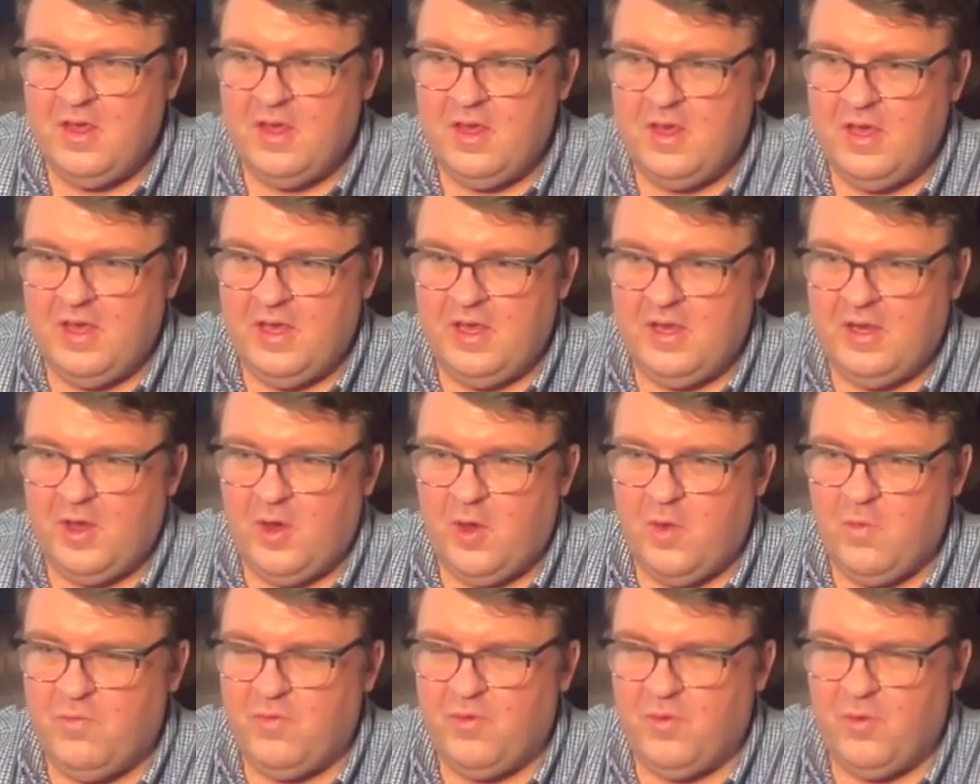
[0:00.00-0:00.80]
and
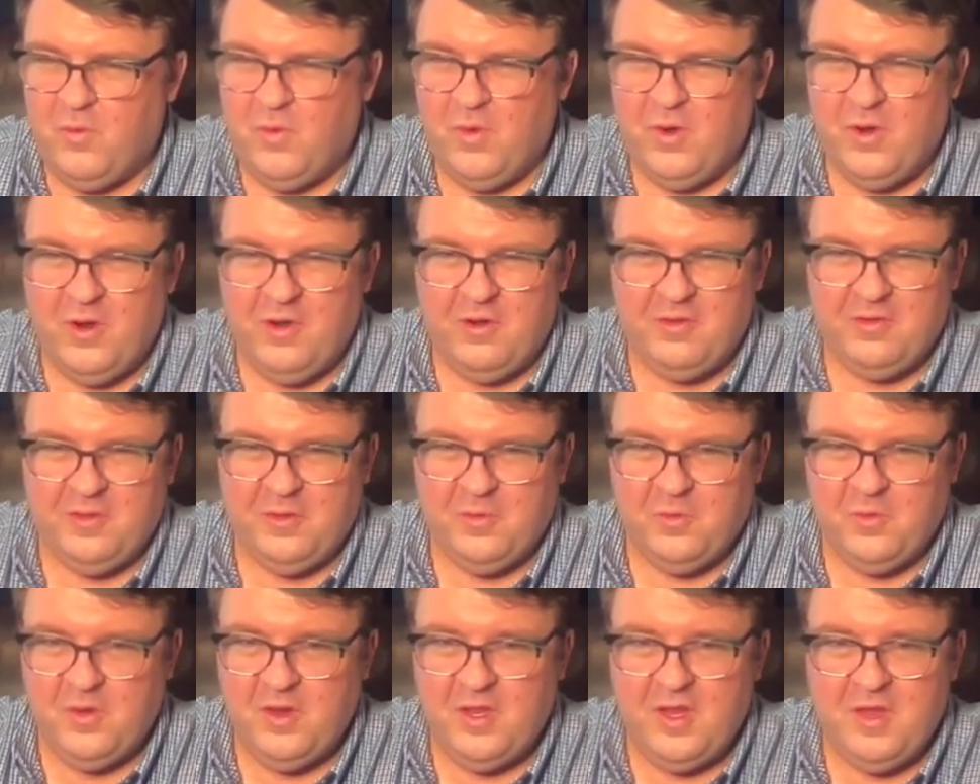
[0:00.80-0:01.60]
hopeful words that
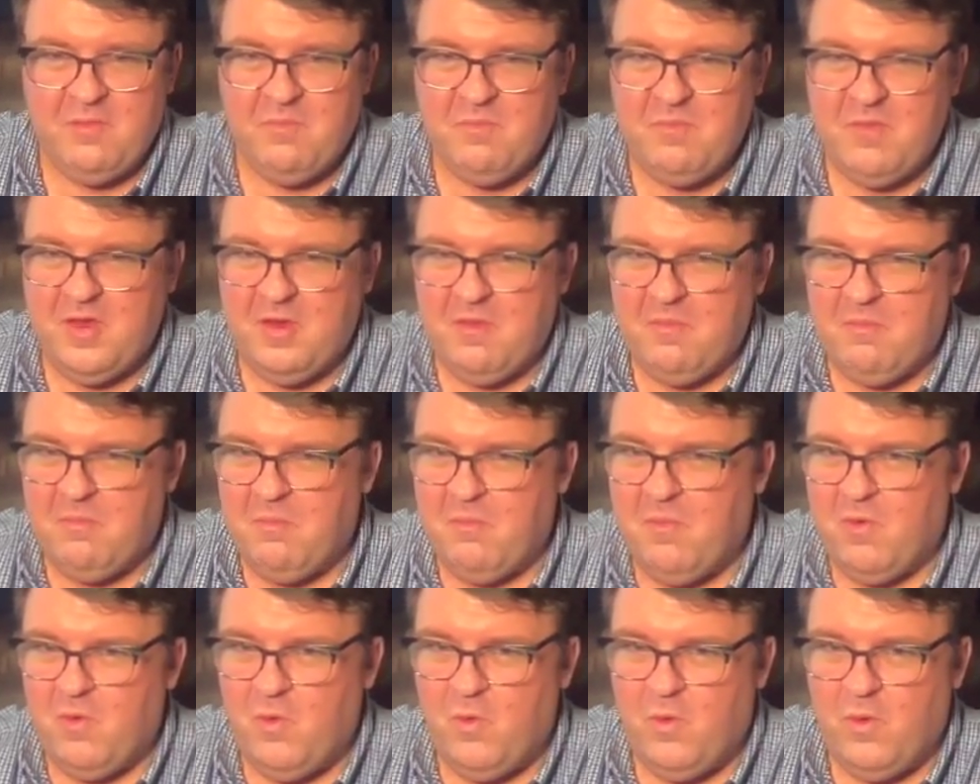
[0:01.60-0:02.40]
really meant
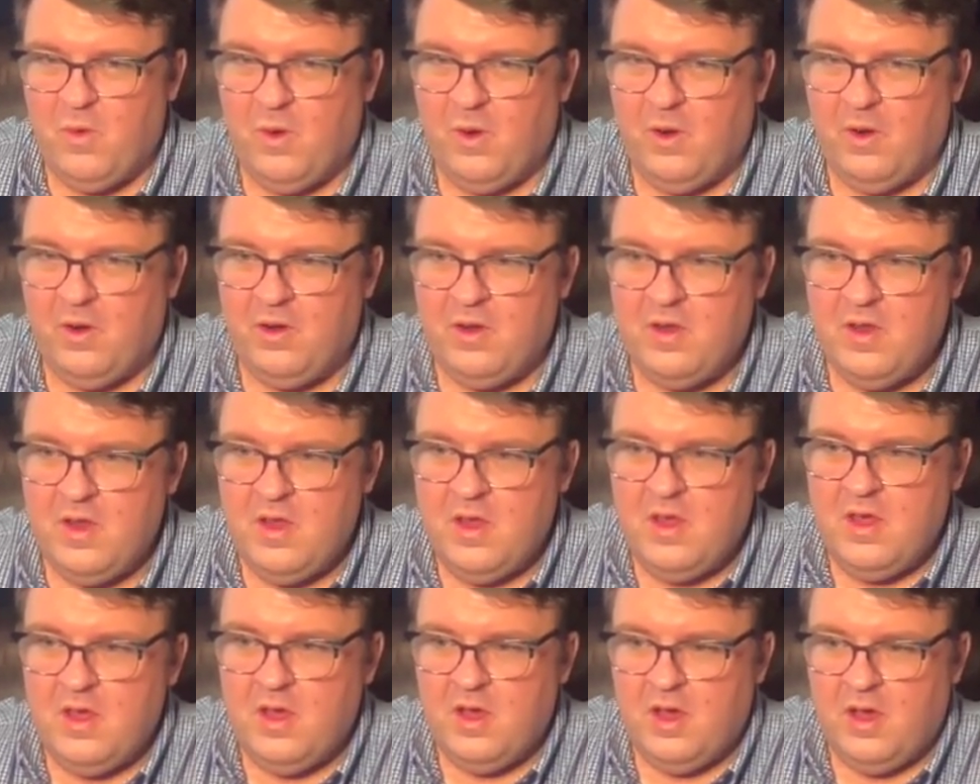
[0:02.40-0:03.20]
more
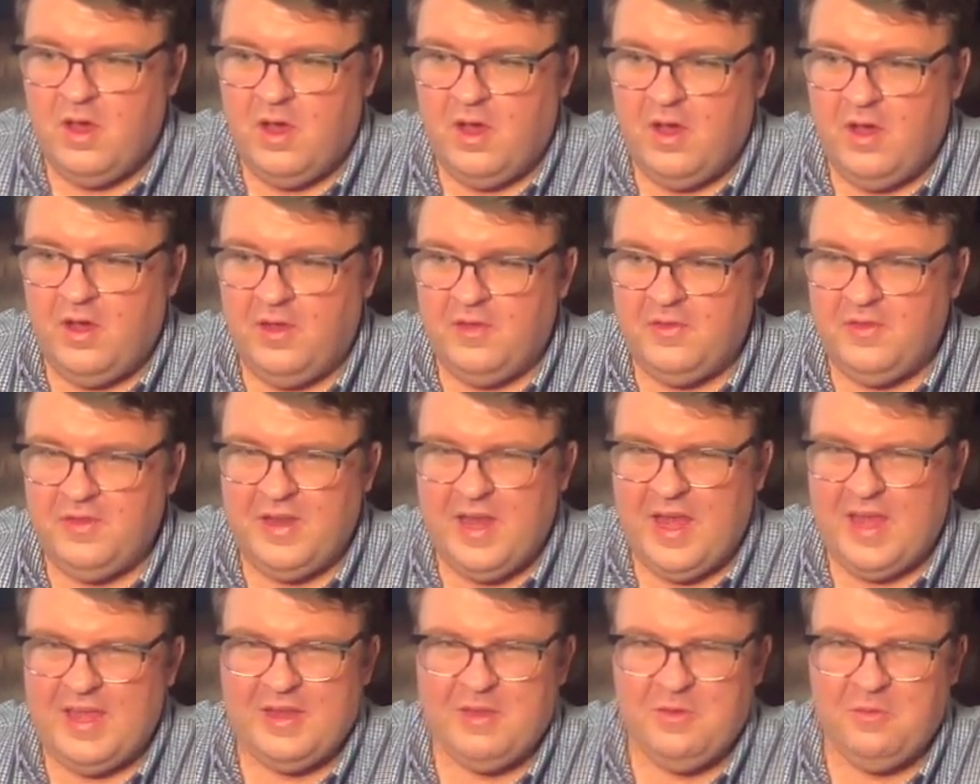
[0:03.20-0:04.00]
than
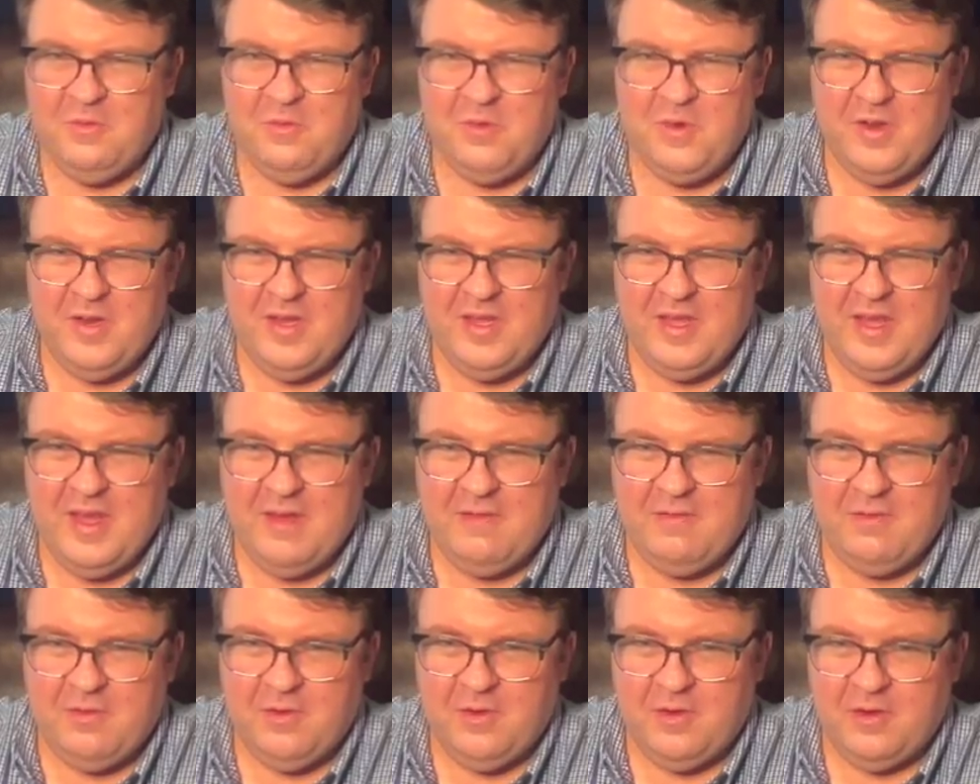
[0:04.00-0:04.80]
I could really
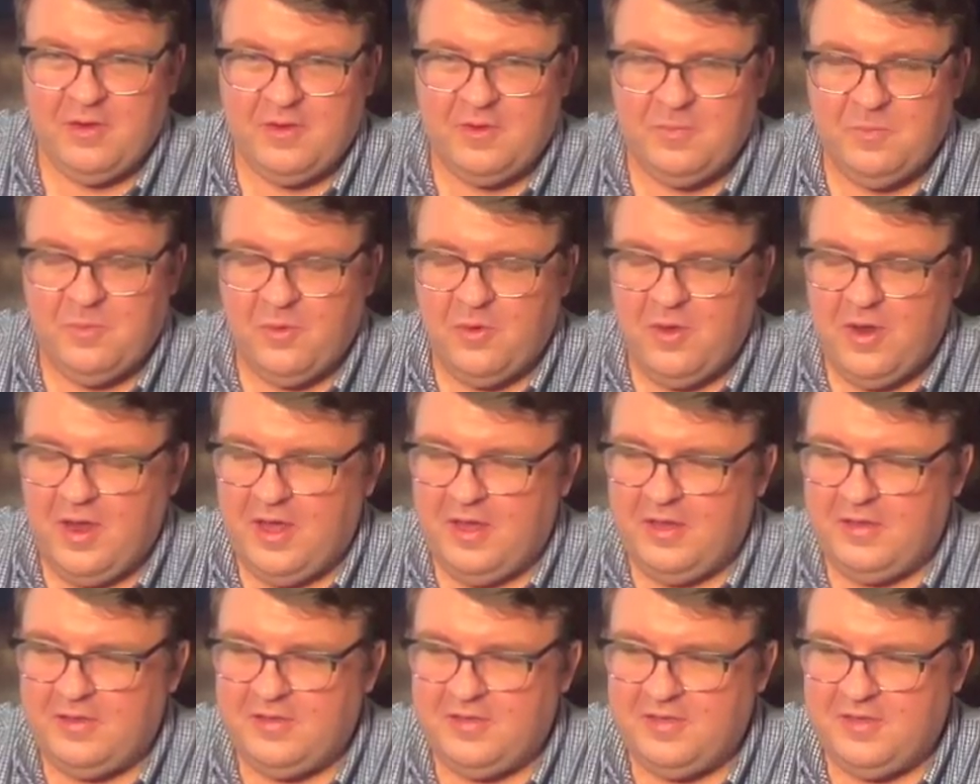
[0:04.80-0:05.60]
ever
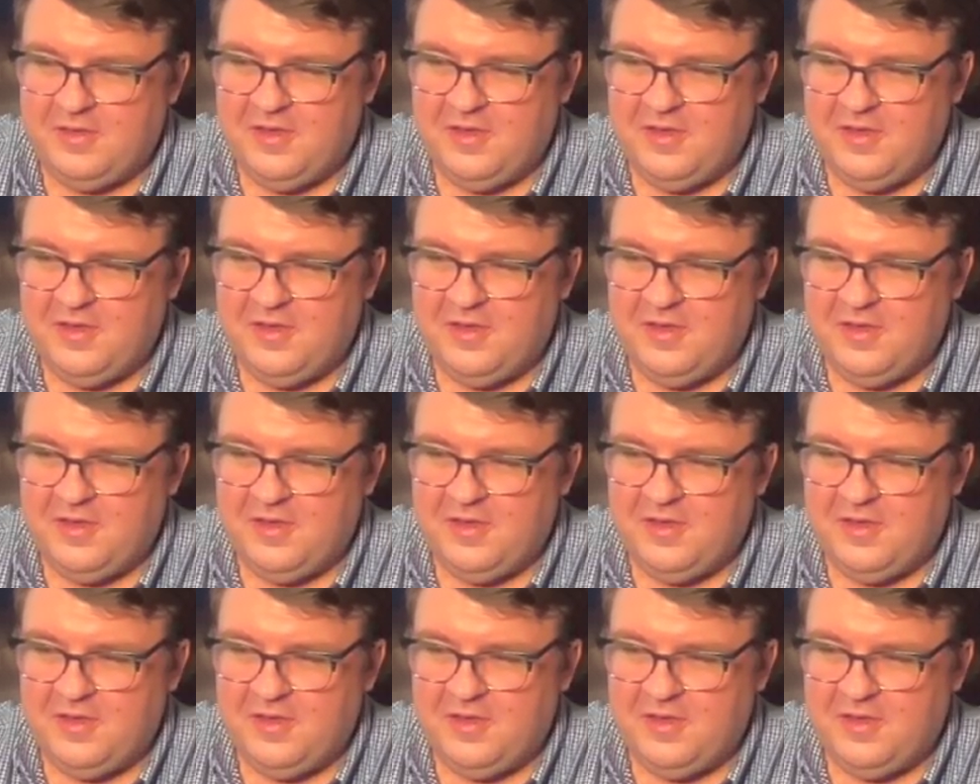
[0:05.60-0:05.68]
express.